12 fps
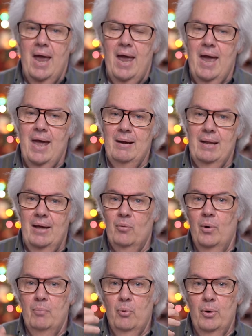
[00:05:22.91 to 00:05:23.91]
and at
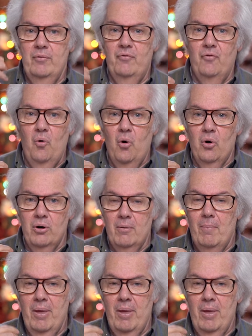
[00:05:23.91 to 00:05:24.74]
1.4,